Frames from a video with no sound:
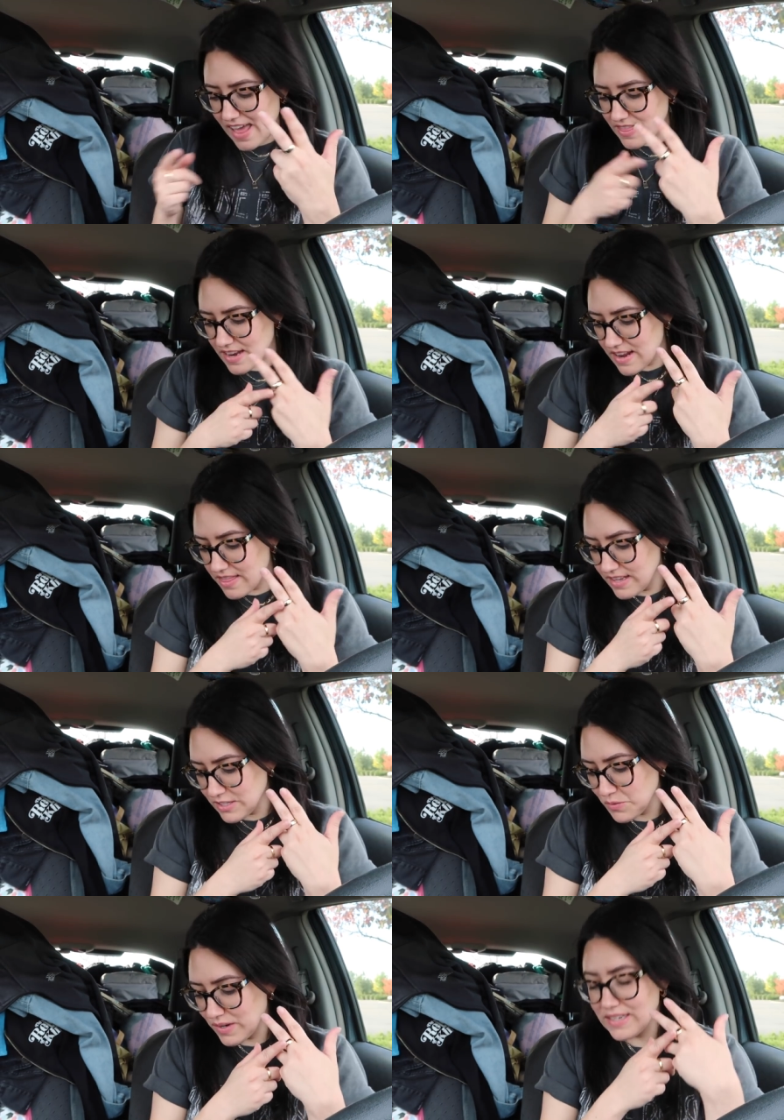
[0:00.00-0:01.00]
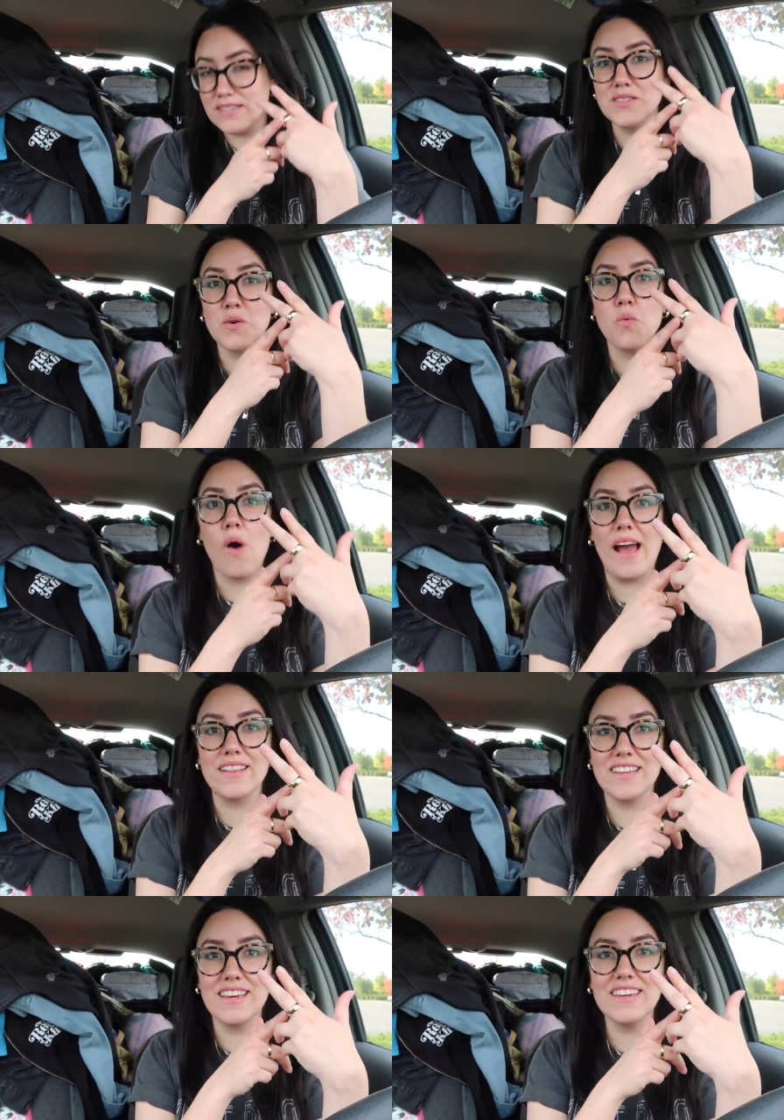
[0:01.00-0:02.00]
And then this one is the
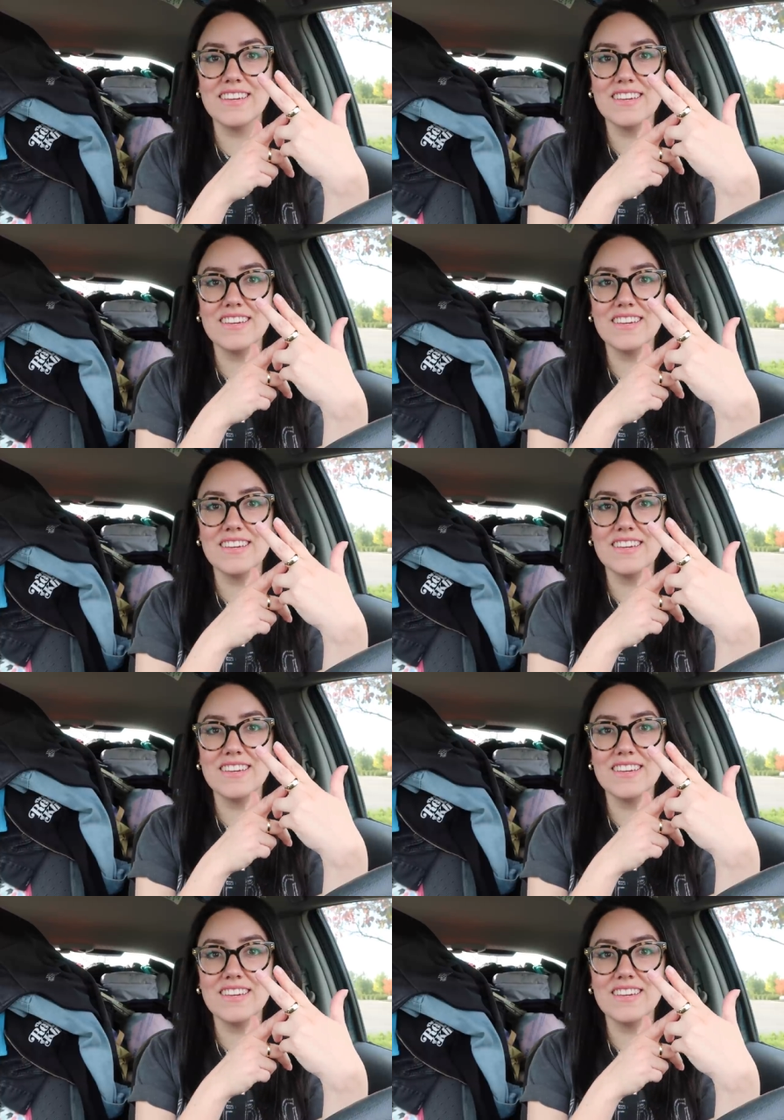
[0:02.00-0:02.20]
Wiley.